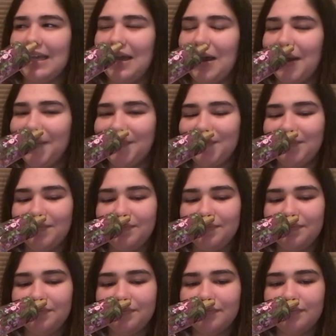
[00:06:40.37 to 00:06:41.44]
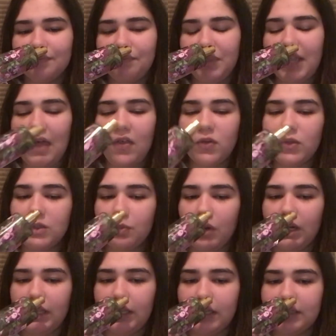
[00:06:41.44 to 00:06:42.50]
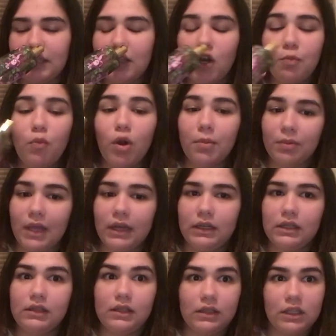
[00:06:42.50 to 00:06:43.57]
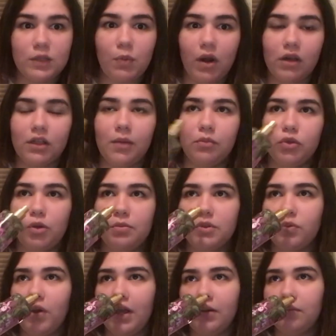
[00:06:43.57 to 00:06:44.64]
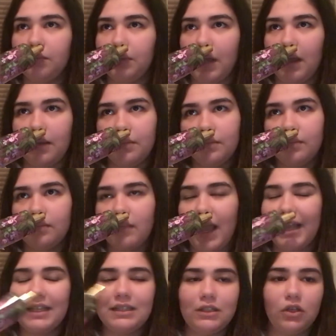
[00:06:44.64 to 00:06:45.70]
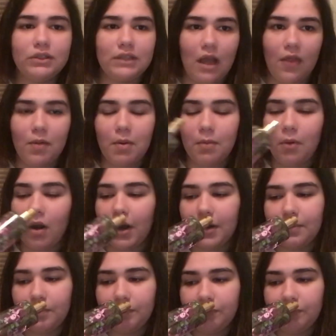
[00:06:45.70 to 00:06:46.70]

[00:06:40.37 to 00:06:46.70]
But yeah, this one's pretty. It's a little more blended than the Sparkling Blooms one, but I can still tell them apart.